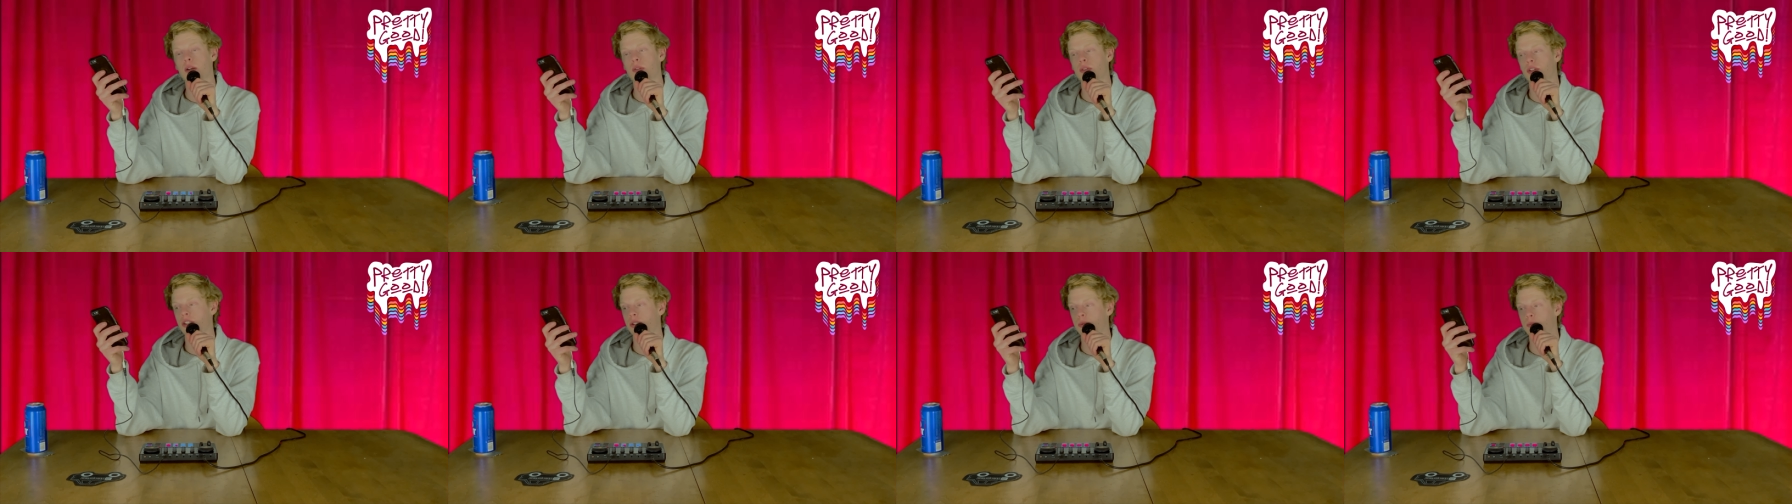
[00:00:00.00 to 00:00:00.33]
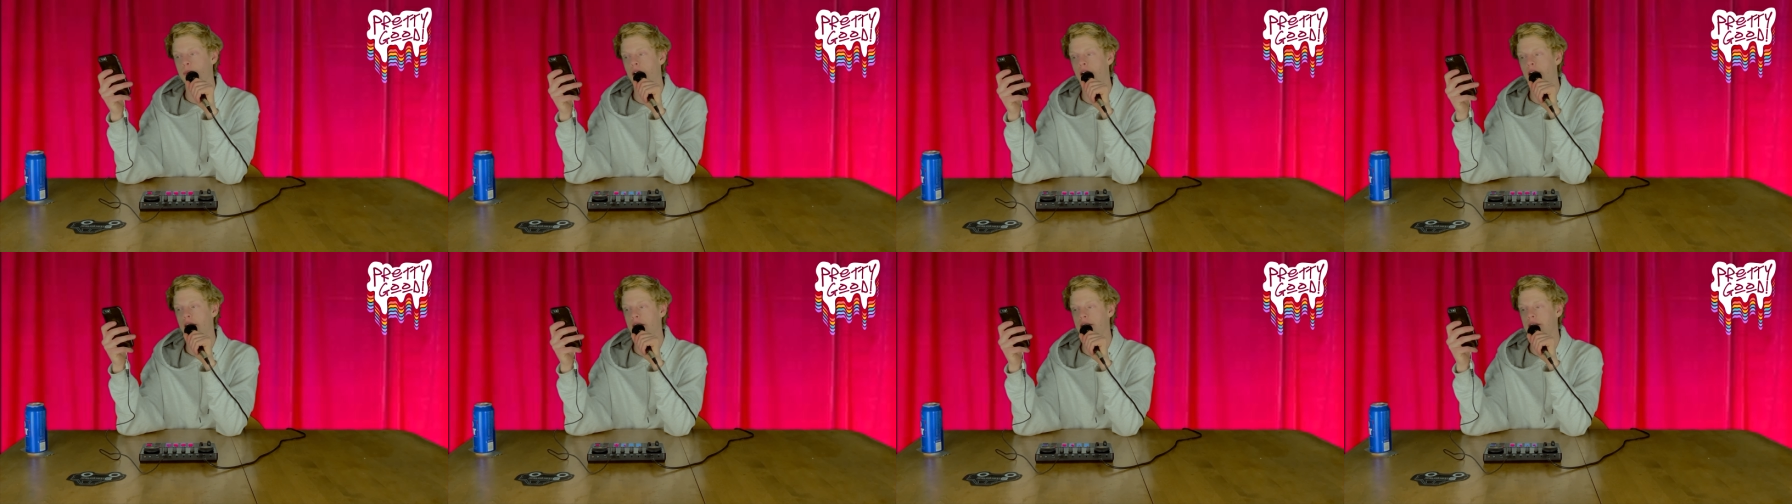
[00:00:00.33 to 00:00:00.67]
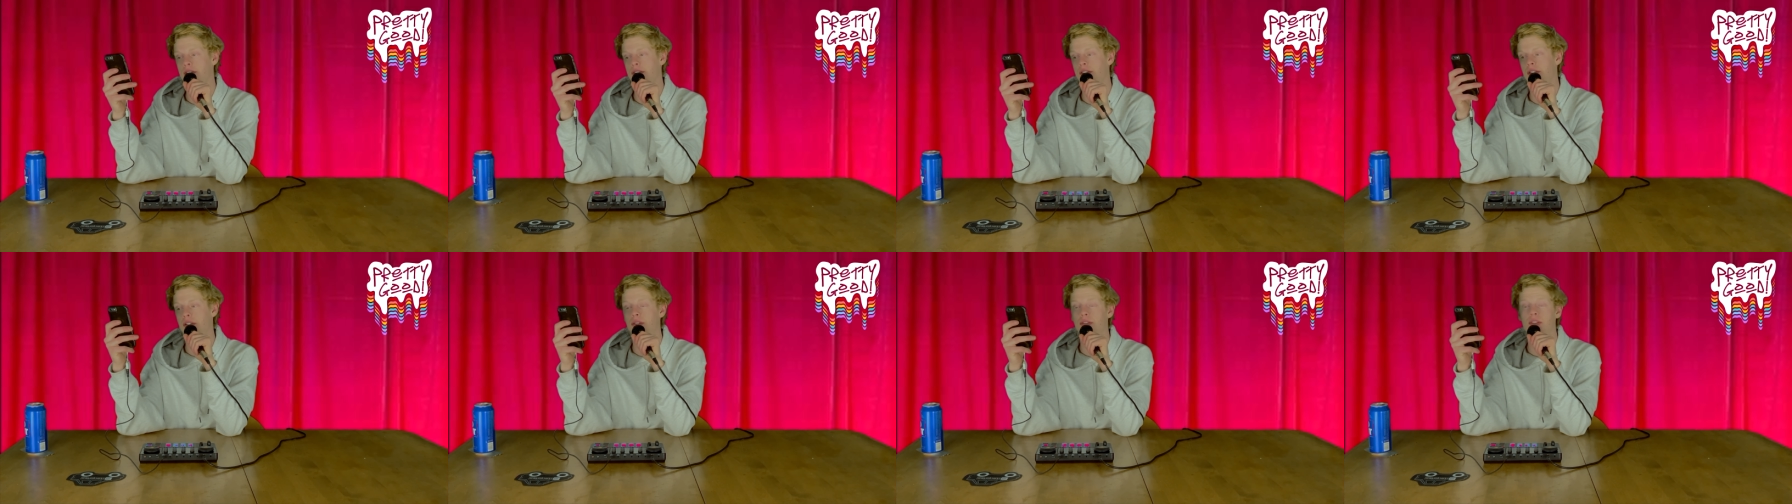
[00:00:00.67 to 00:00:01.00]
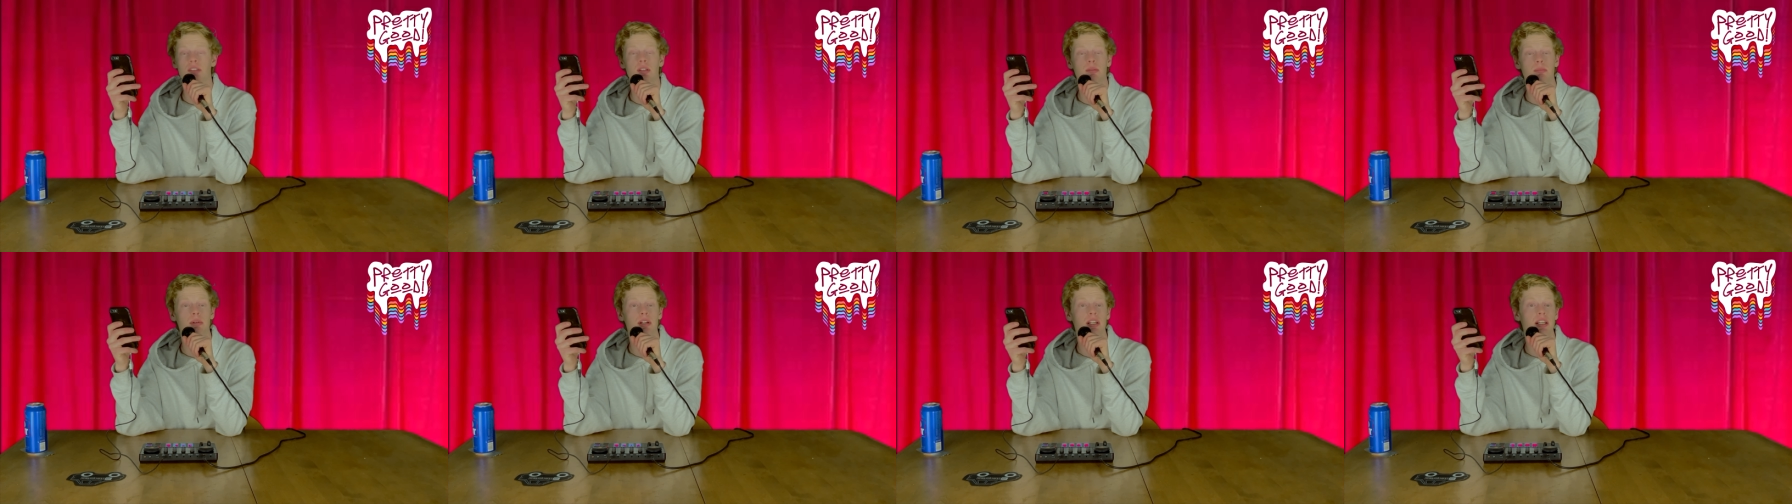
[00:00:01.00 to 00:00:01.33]
response to
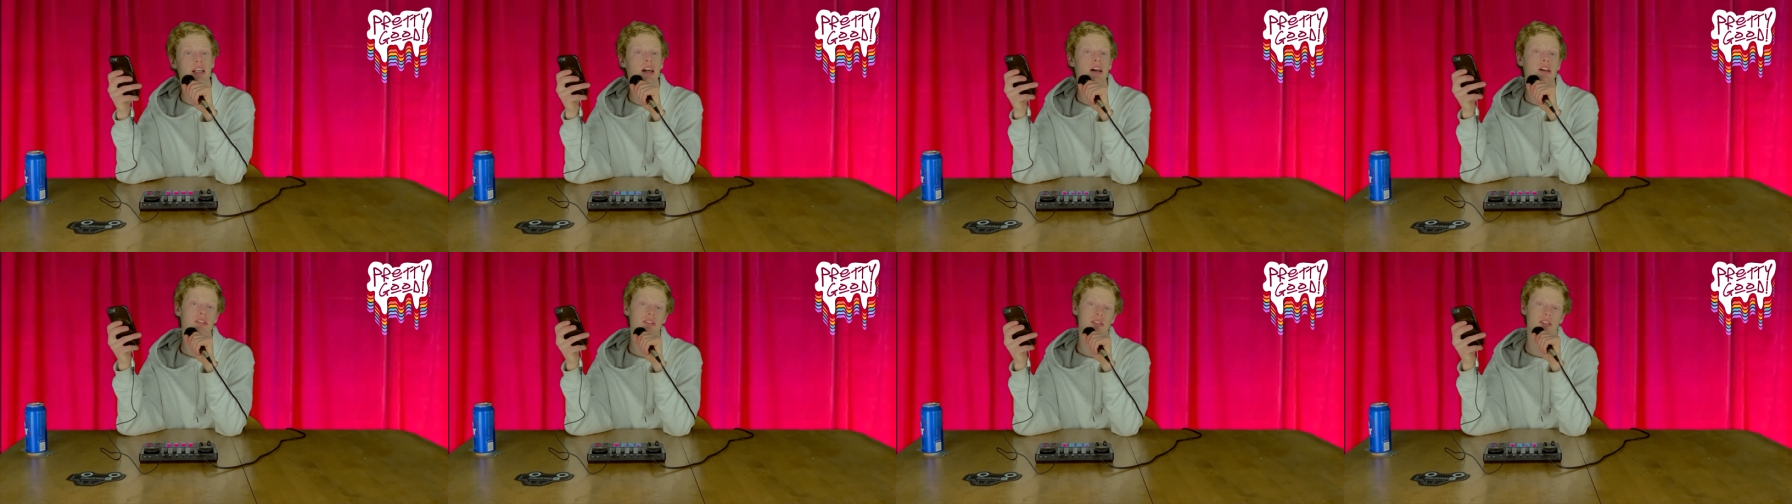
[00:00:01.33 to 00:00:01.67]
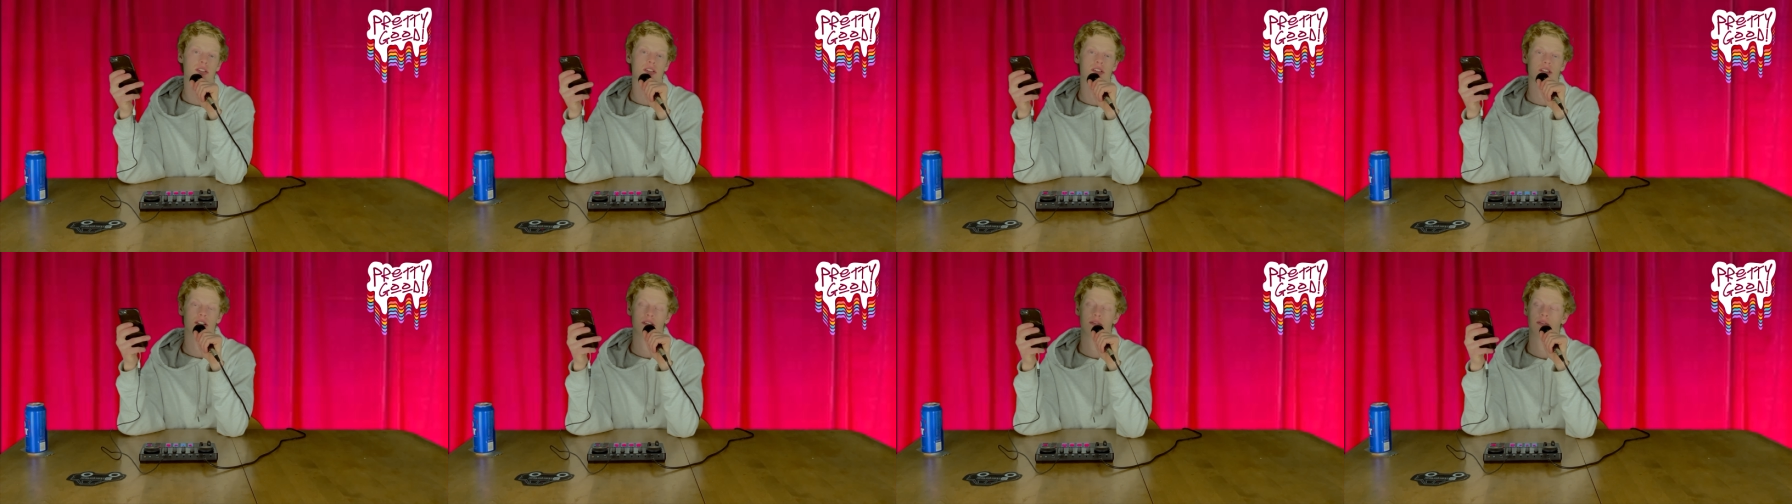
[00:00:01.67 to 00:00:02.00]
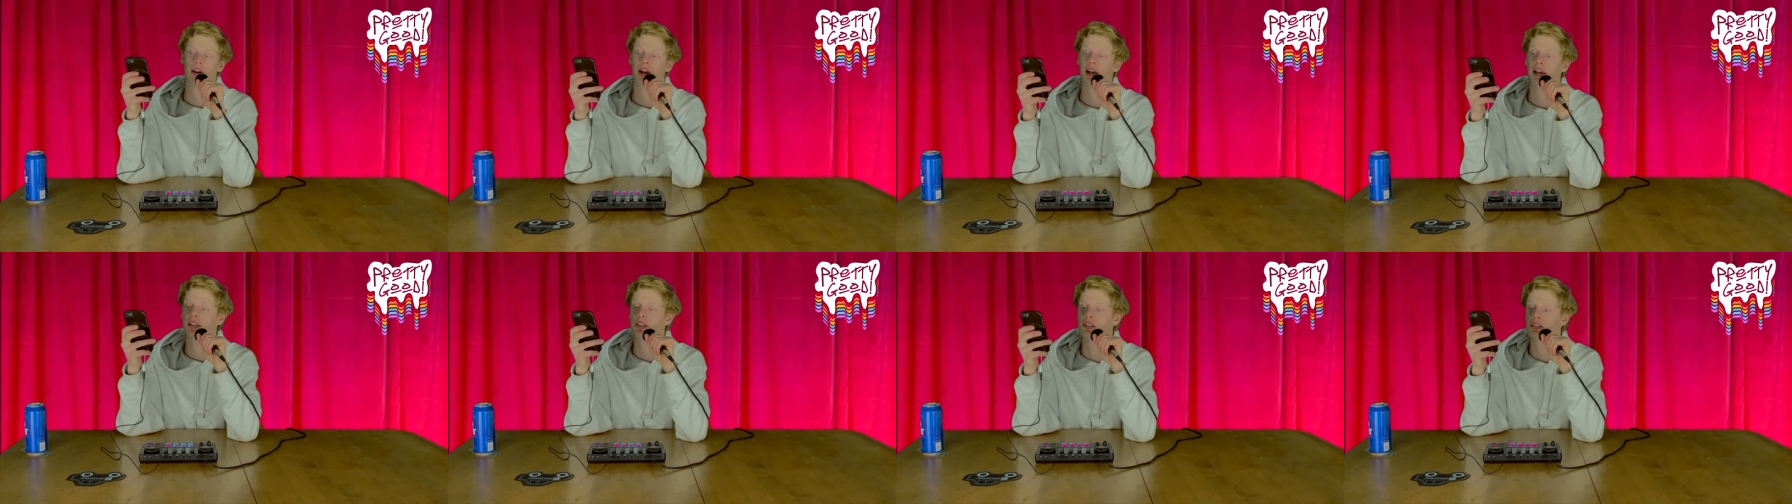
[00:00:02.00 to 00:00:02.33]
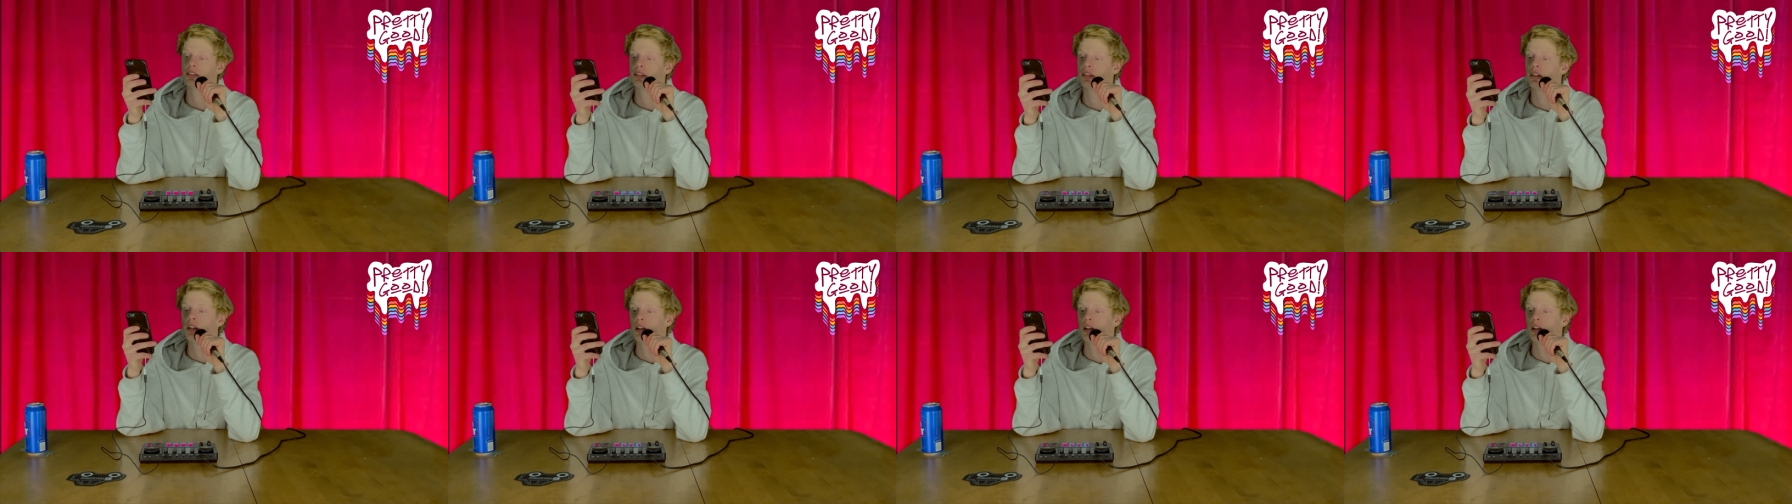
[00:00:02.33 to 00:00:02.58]
somebody else's advice.